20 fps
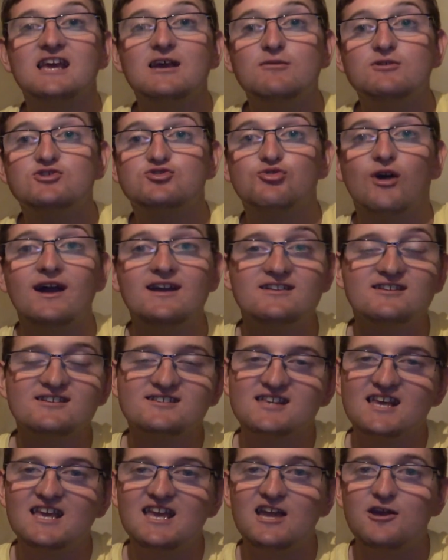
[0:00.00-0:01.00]
It was great to
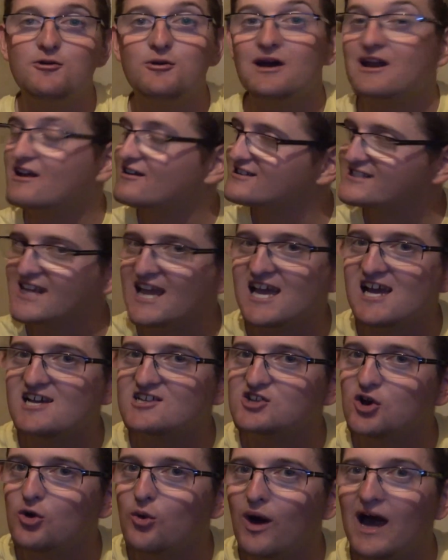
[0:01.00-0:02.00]
see you and I'll say it
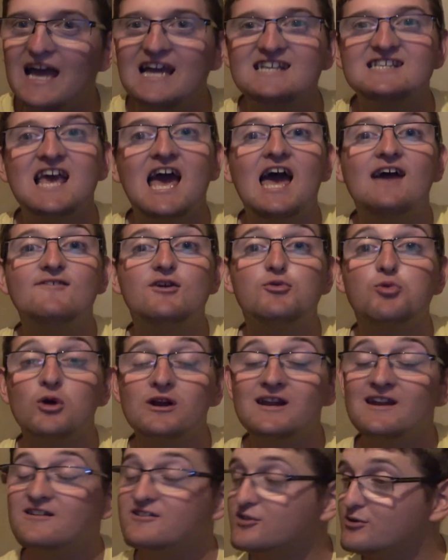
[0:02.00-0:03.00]
as always, if you run
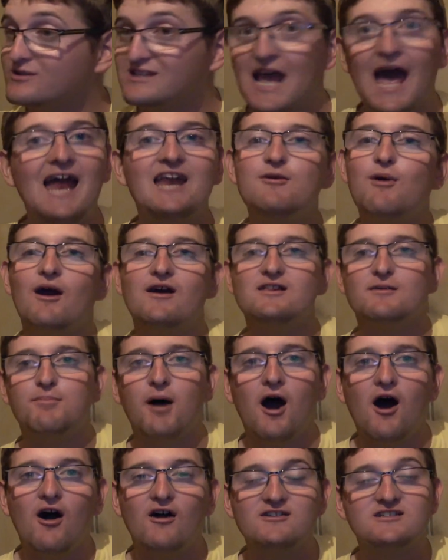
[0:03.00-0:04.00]
into us anywhere at the
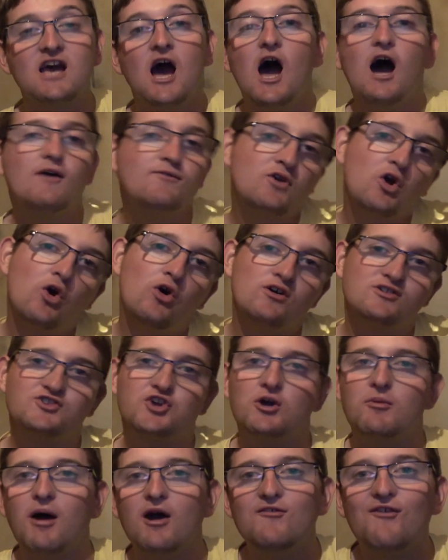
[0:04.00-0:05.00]
parks, of course
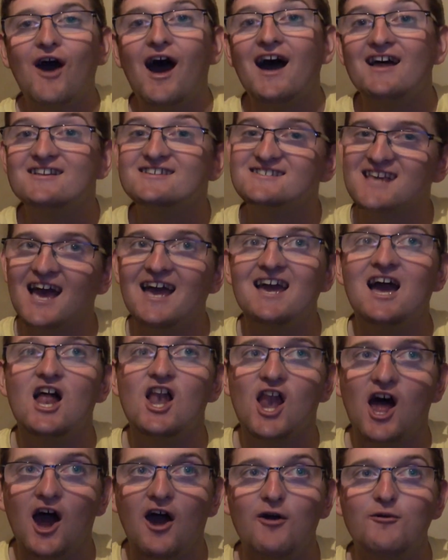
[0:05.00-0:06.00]
come over and say
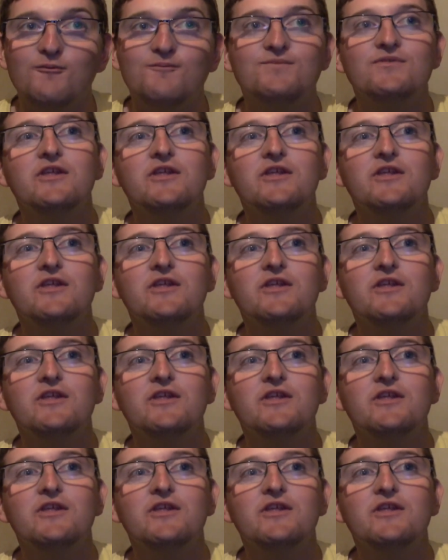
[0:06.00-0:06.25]
hello.